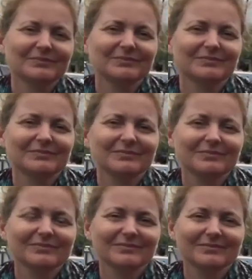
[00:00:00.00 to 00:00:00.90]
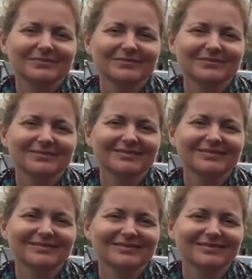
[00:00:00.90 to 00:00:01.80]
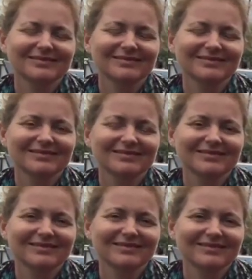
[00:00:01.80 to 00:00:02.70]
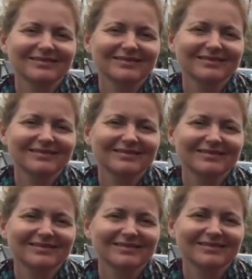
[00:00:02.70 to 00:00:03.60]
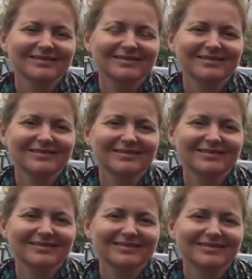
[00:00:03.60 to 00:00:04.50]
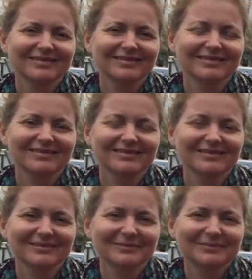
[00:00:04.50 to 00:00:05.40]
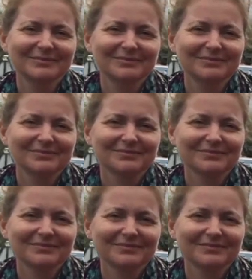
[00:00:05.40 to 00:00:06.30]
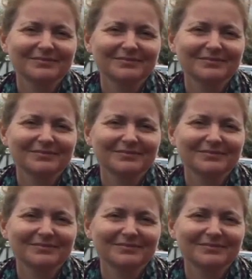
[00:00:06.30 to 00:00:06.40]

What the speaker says: This person isn't speaking.